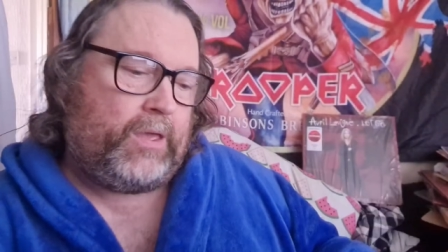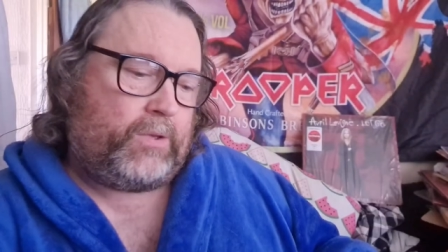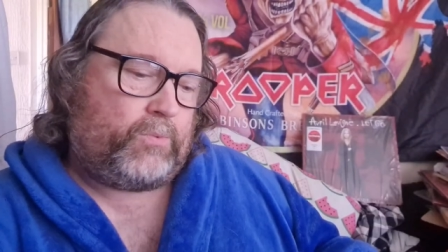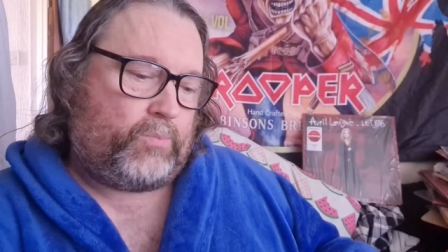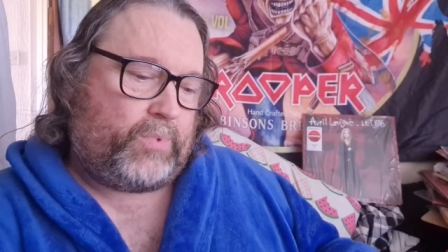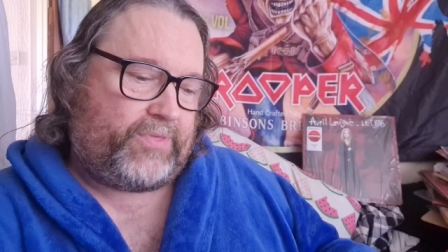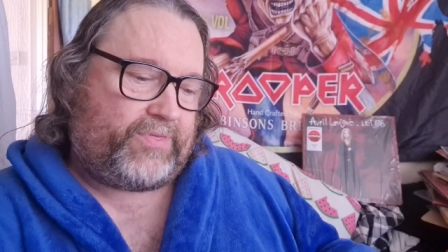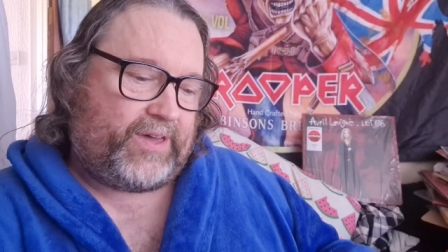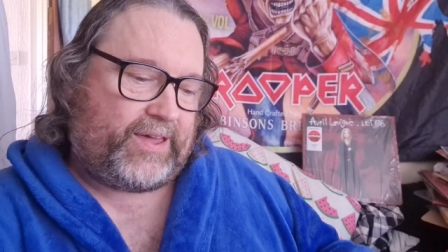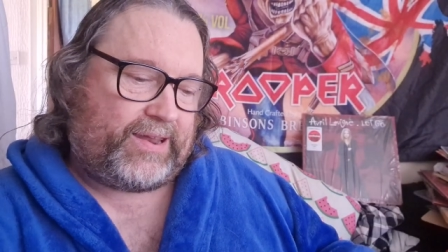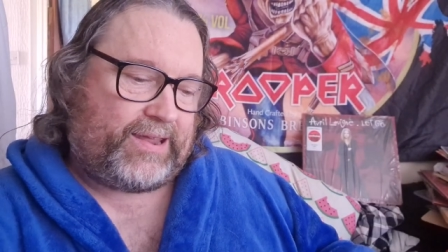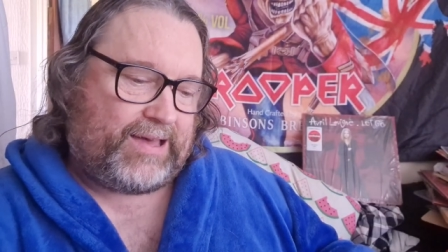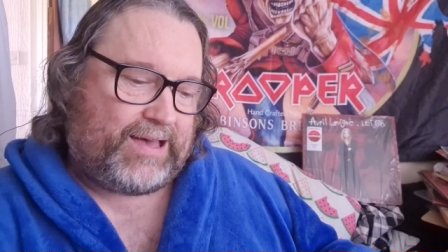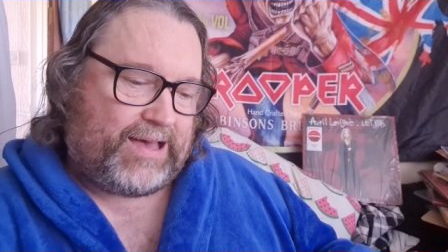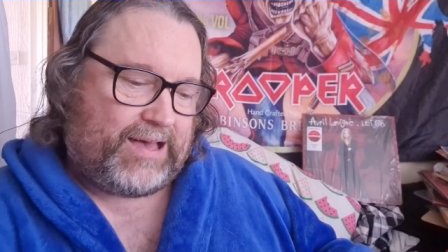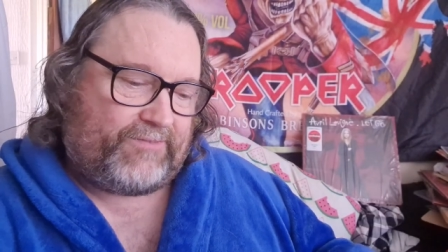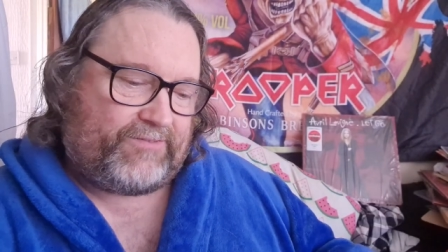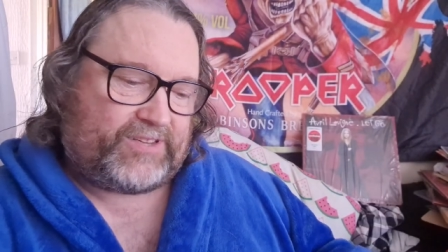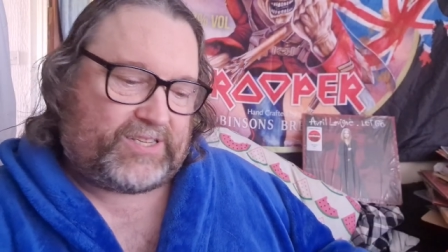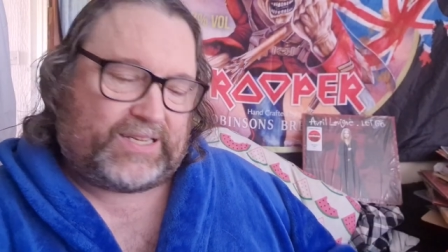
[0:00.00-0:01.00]
with that
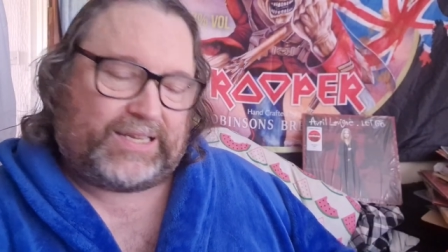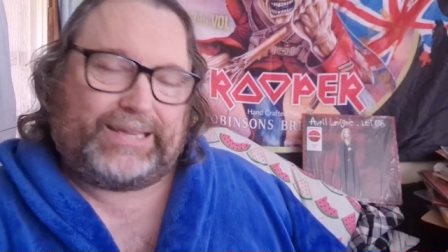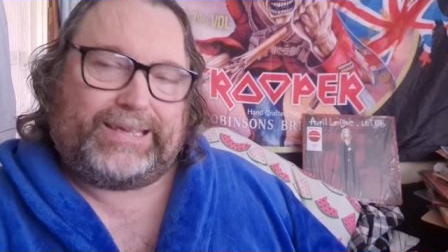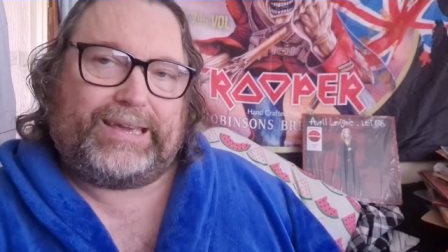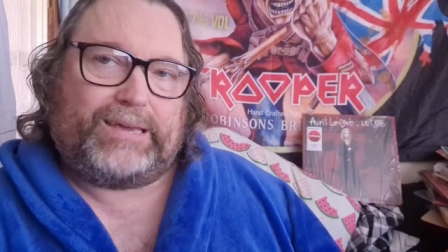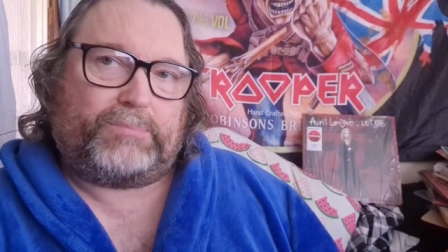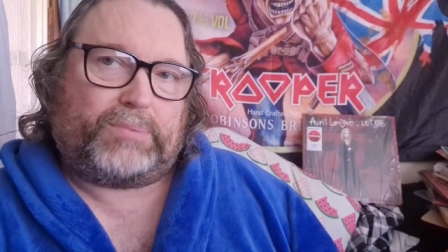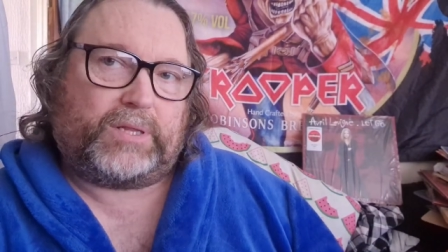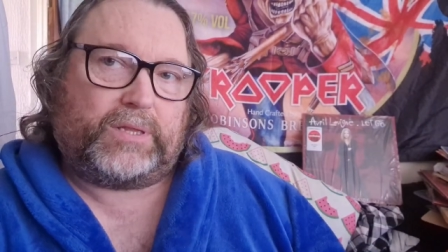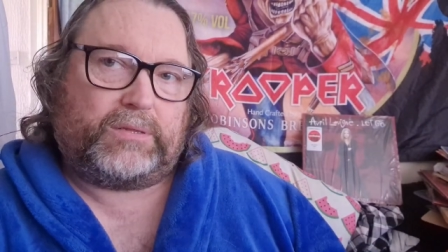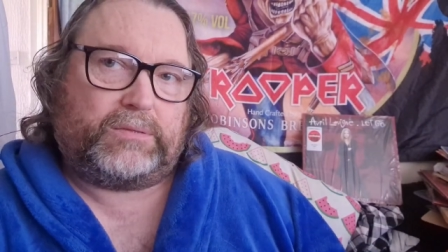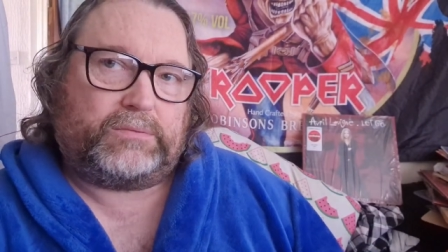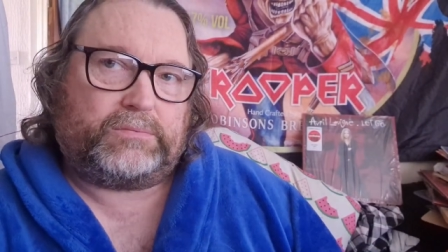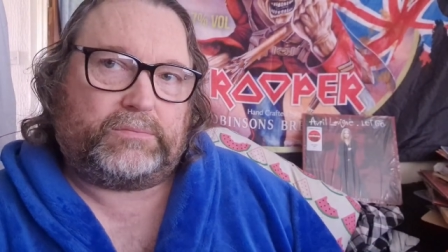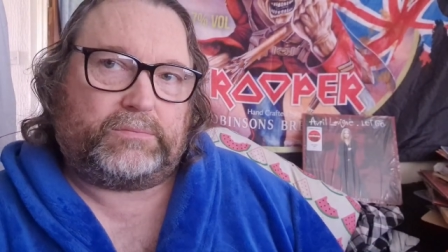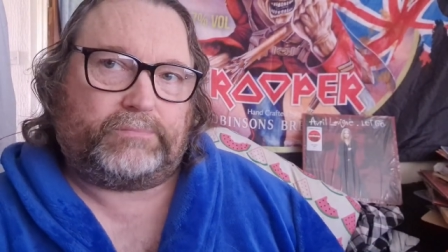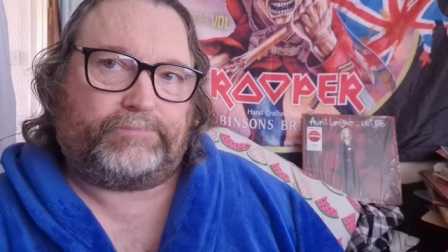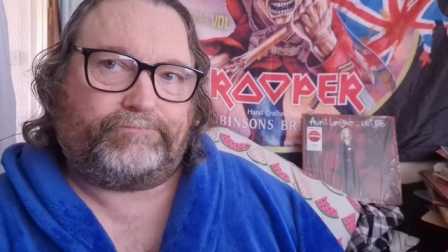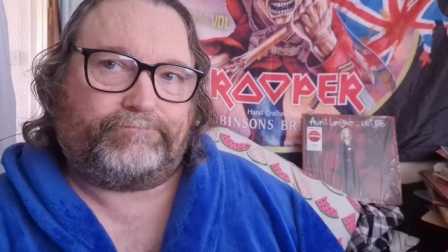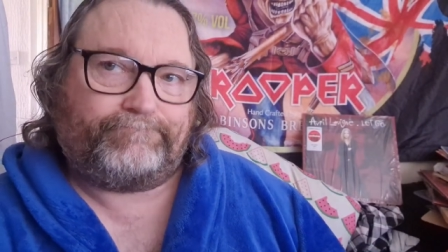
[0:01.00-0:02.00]
Harvest label
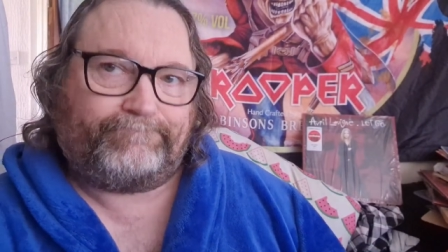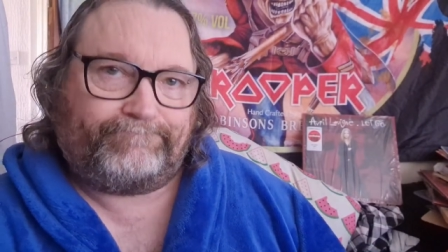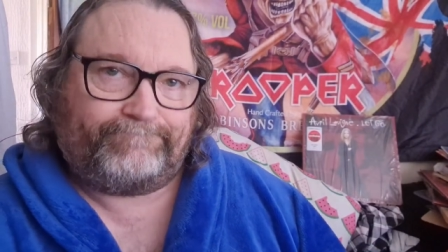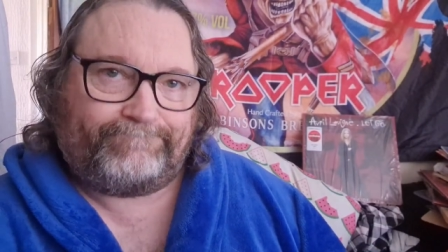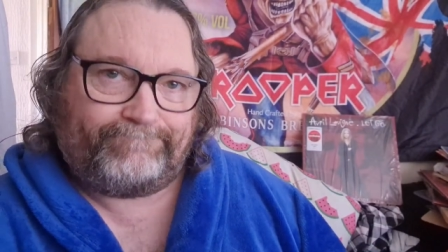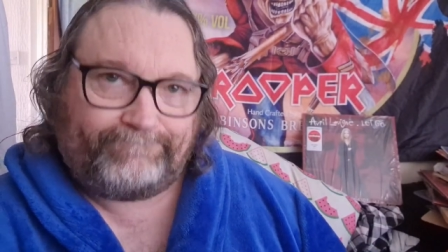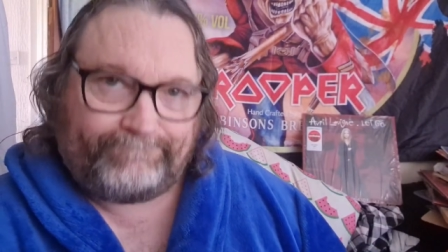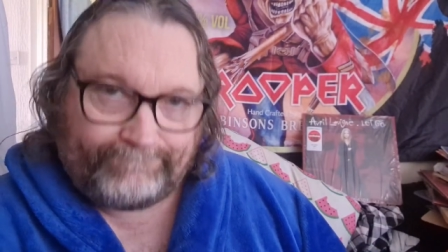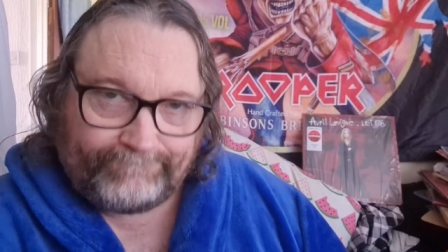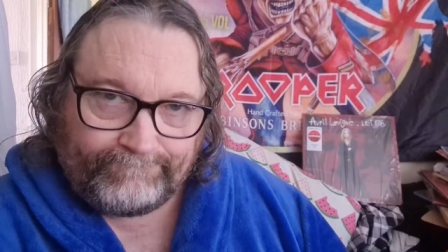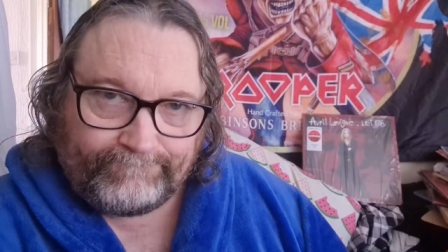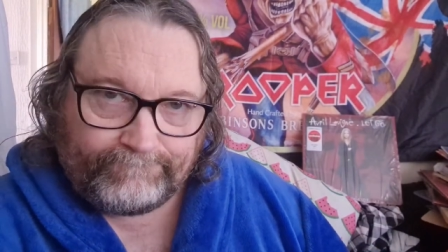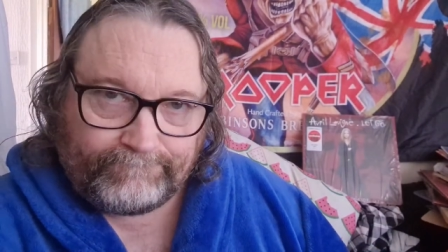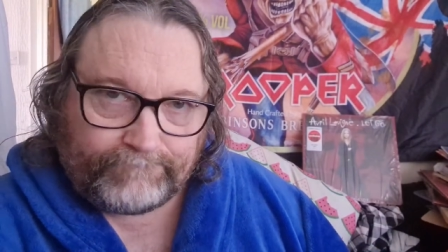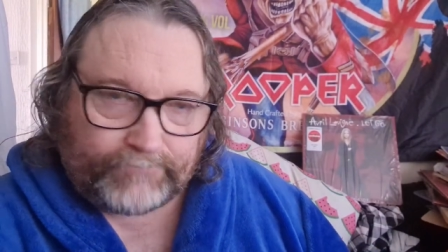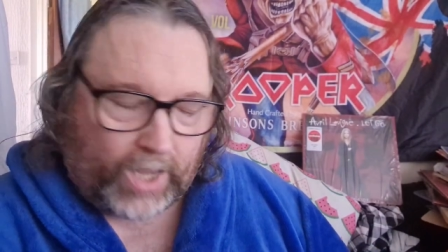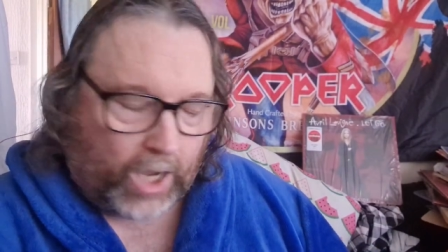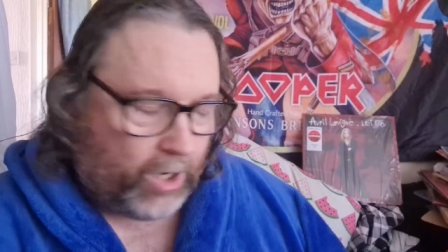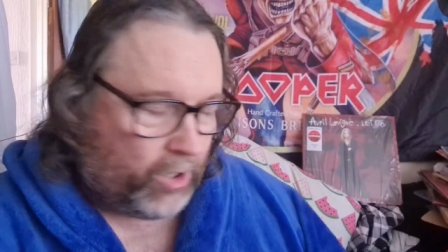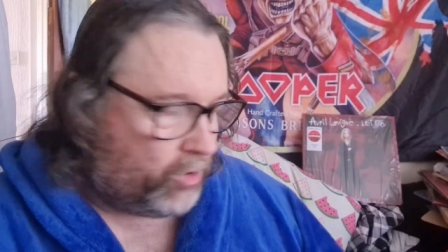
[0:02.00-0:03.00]

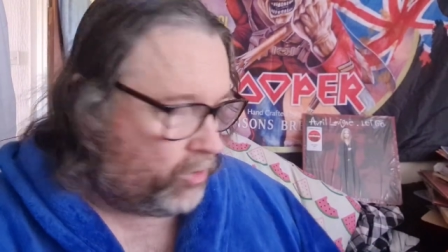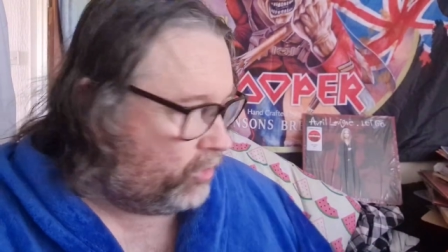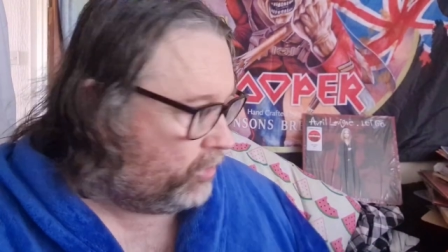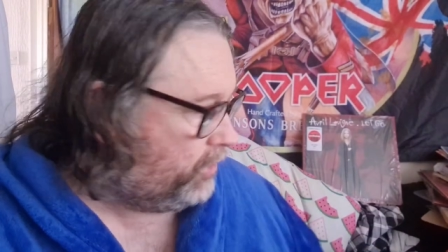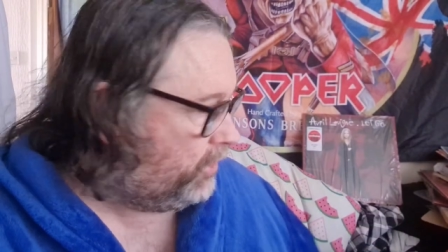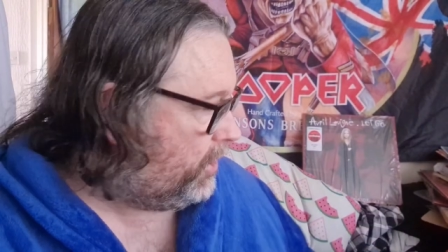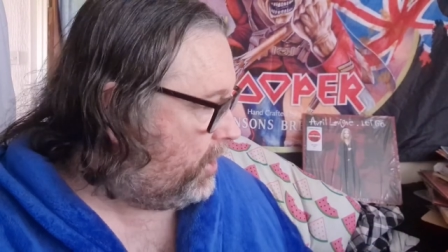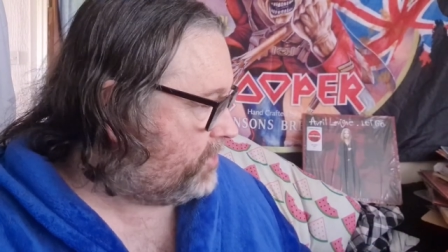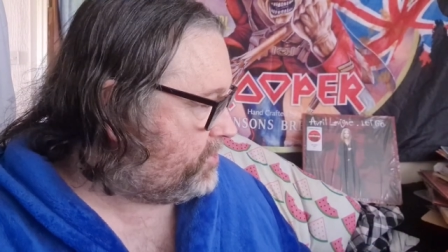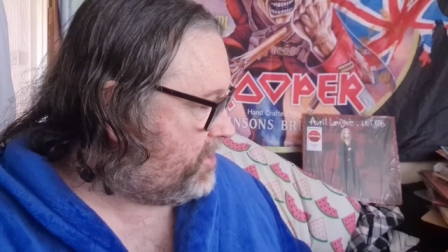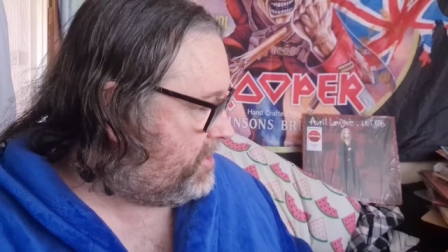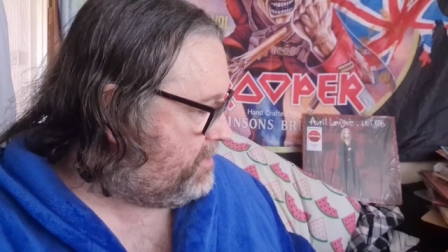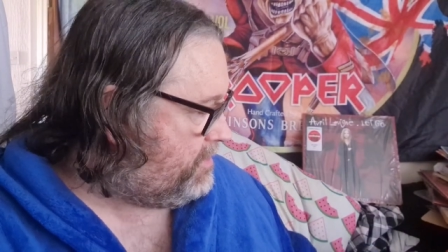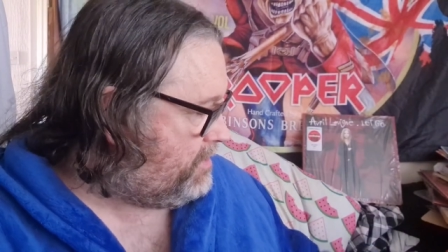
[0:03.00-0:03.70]
a whole lot.